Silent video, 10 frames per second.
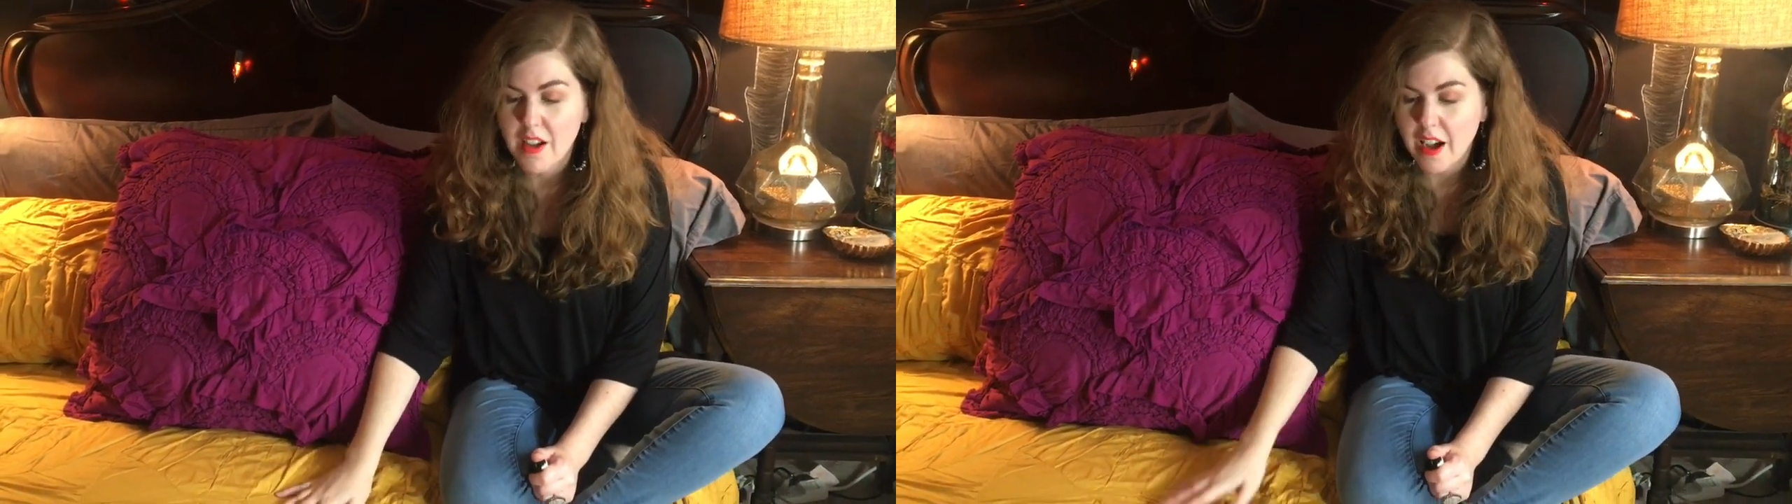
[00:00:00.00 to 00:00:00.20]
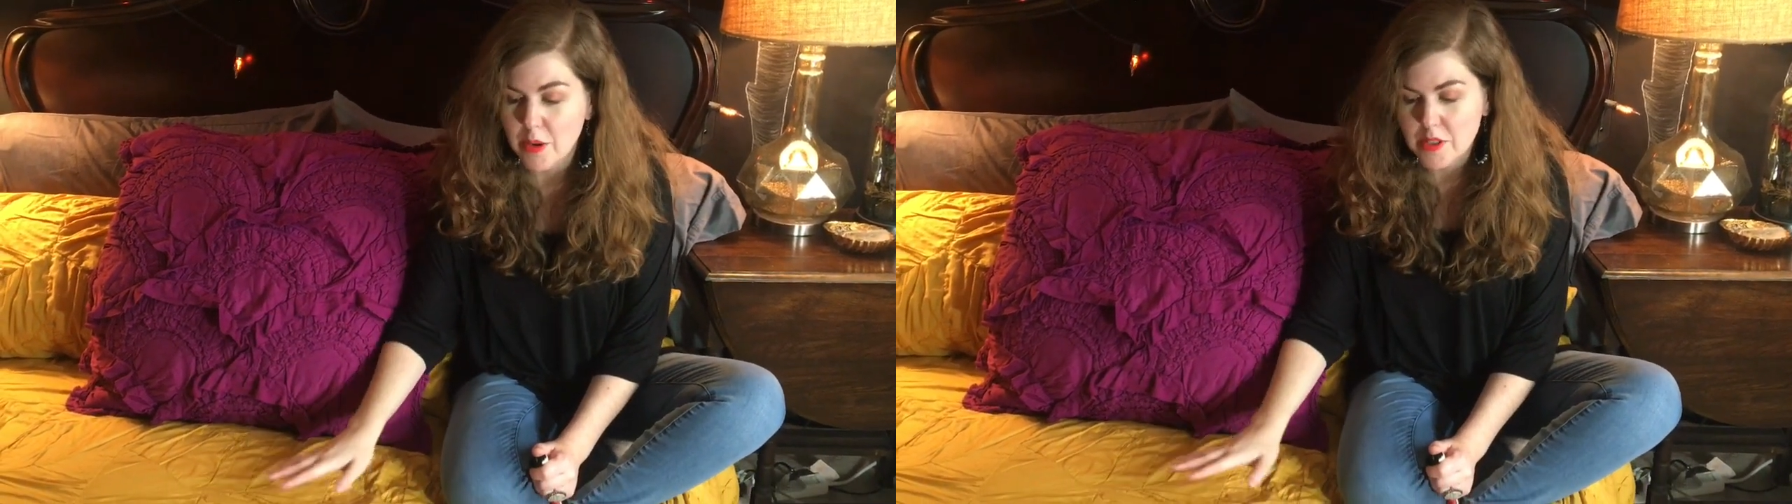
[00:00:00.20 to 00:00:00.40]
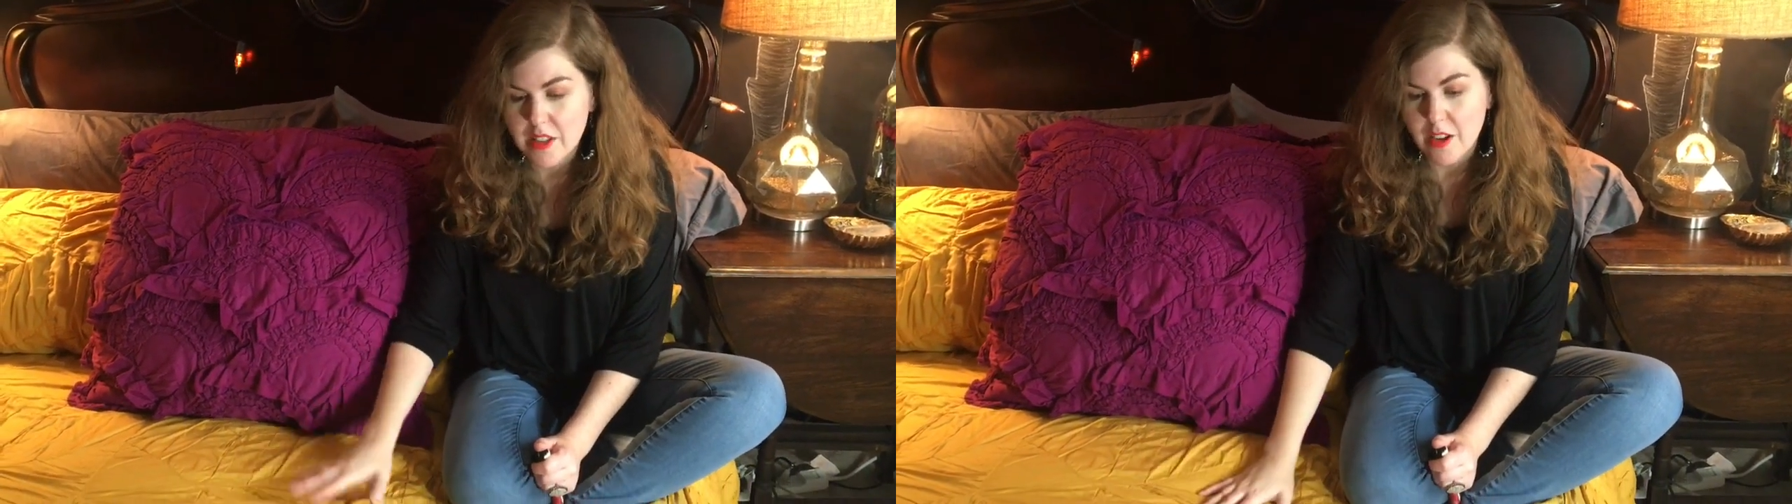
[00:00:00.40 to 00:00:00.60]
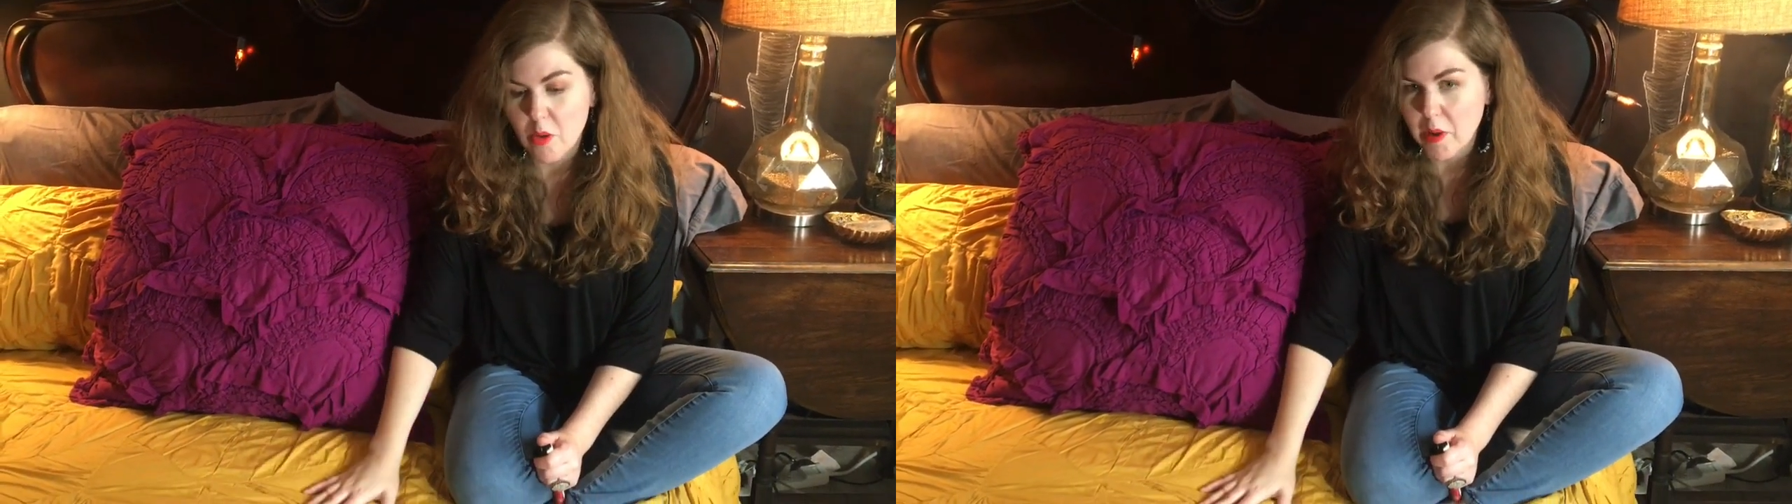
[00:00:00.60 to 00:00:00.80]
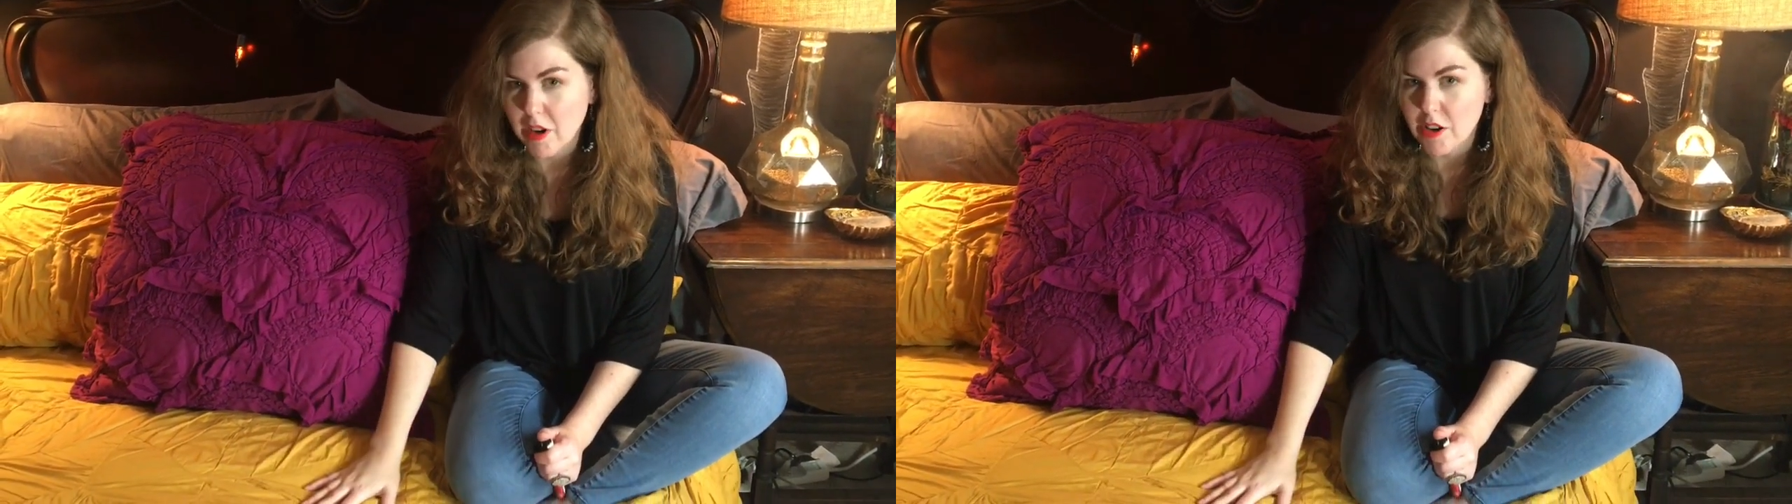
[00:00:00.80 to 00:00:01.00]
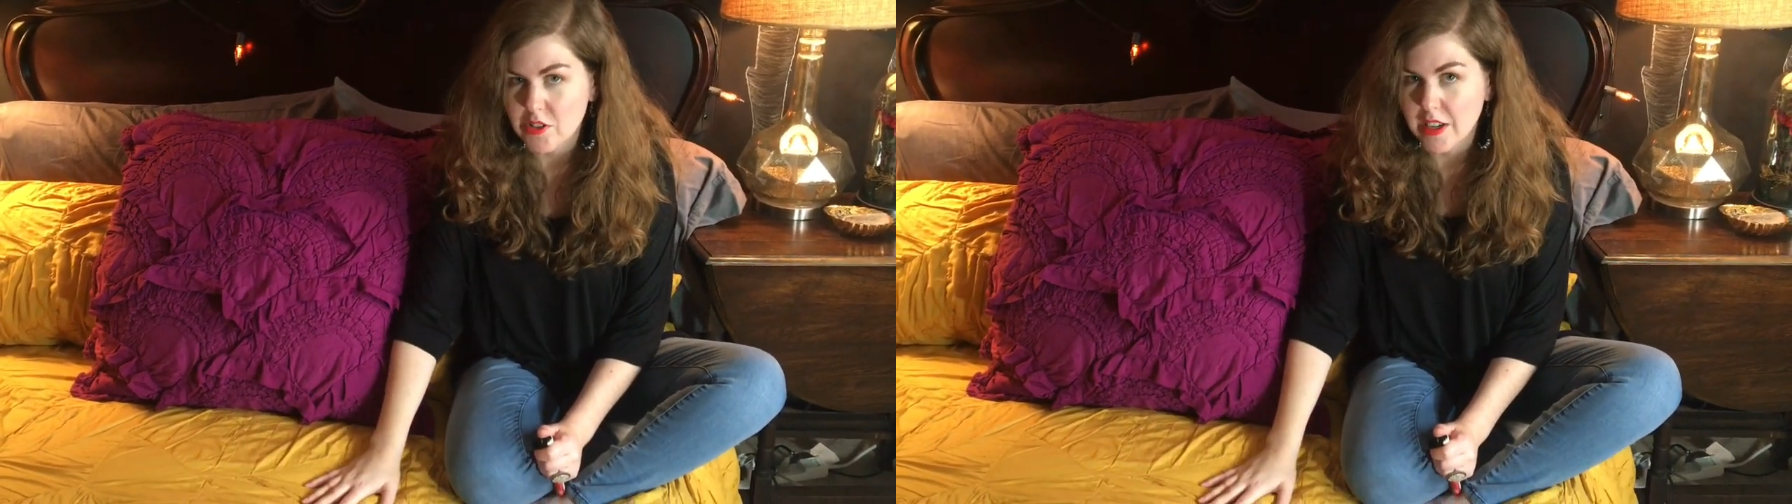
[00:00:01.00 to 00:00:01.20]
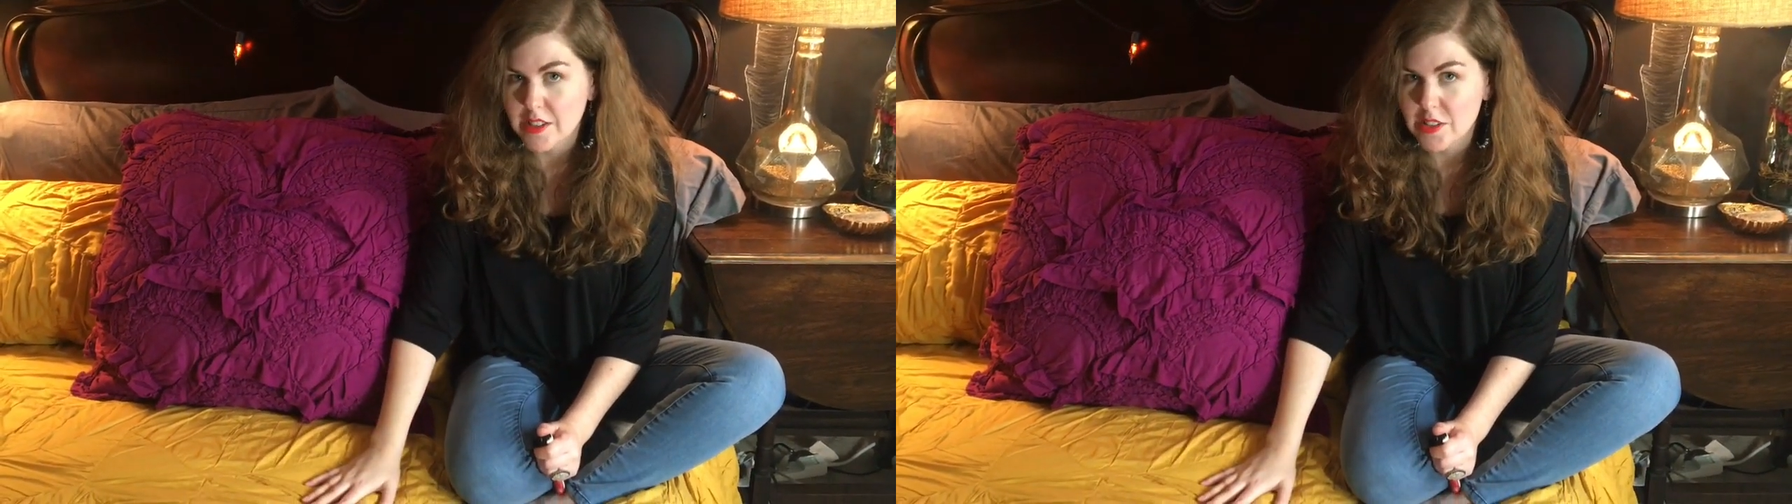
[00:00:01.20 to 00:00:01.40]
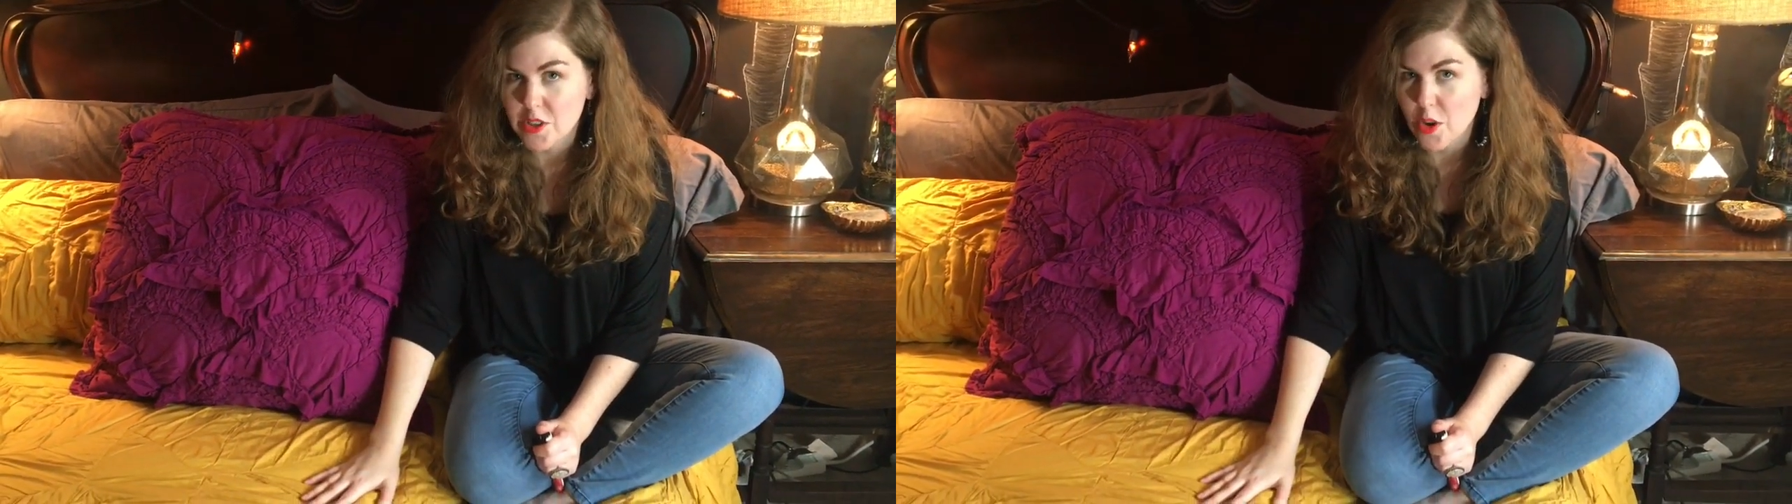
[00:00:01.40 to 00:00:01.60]
I was like, oh my gosh, that
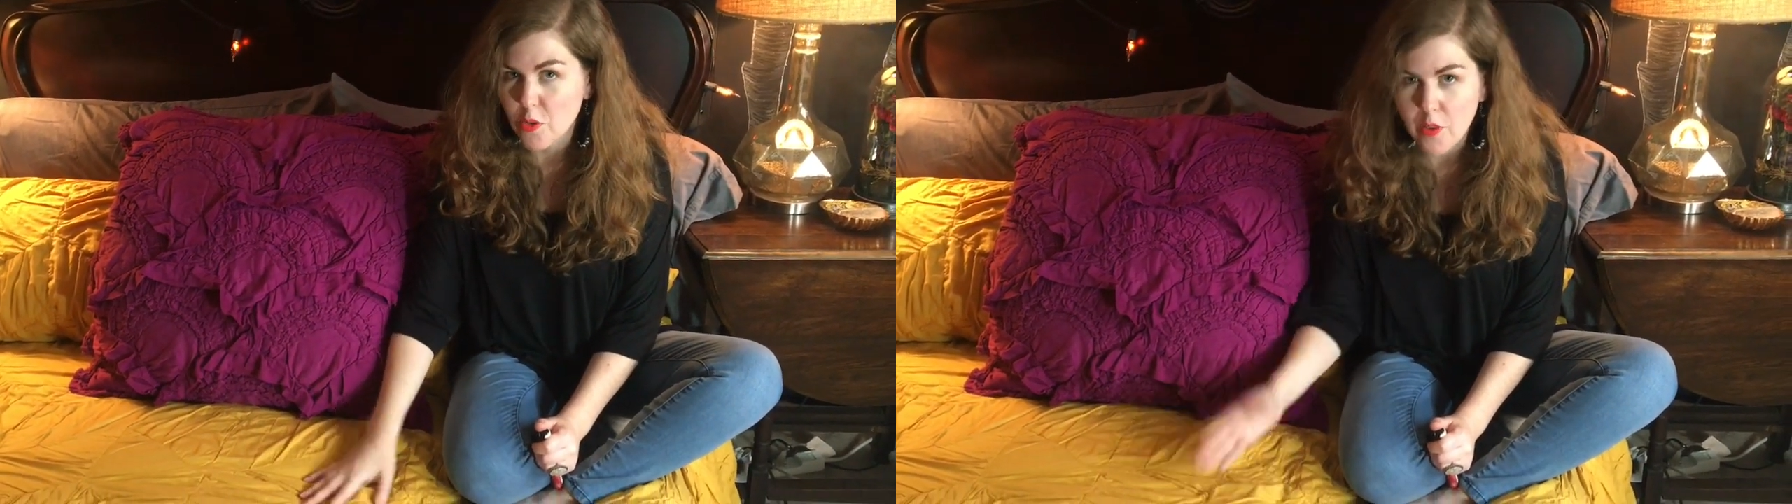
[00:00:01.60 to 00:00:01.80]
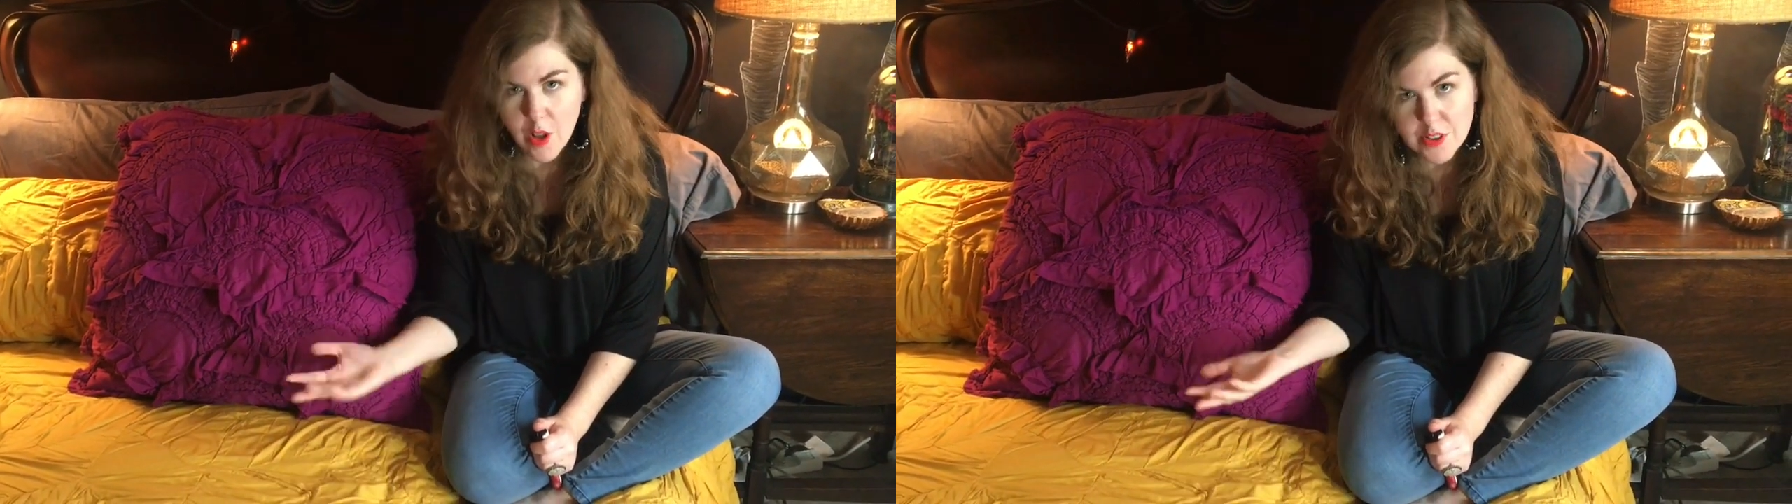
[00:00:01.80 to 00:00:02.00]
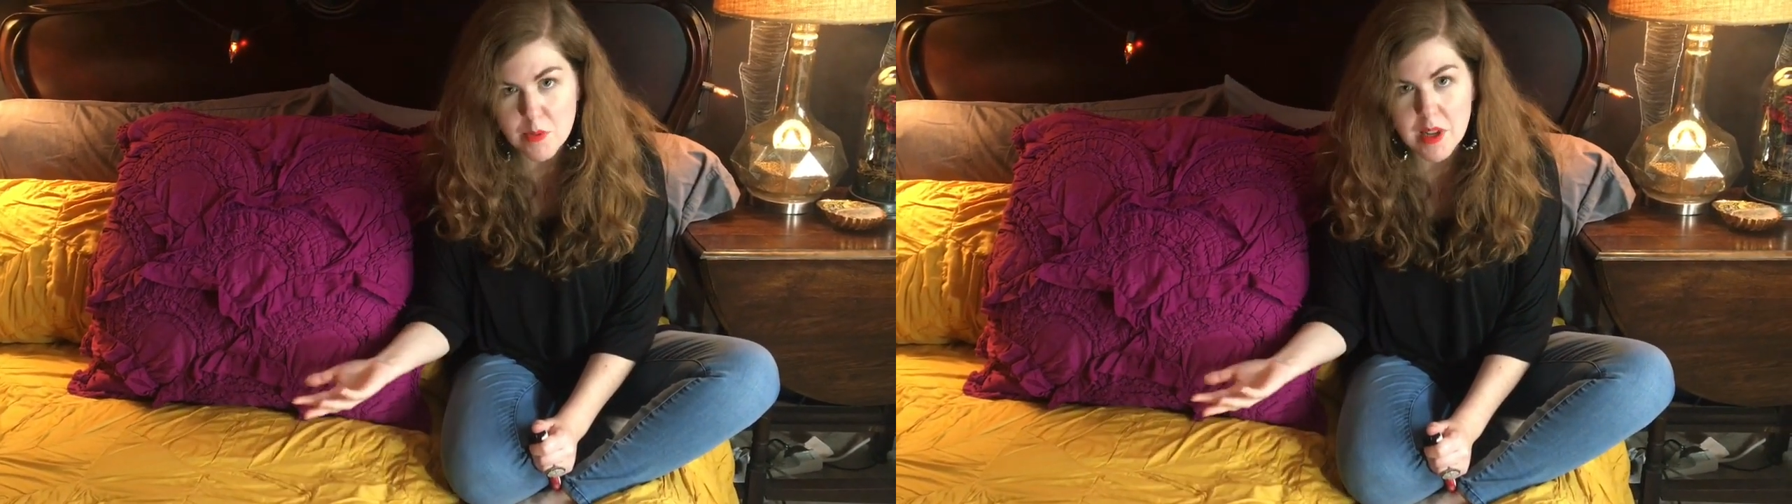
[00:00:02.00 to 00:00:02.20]
is so fall to me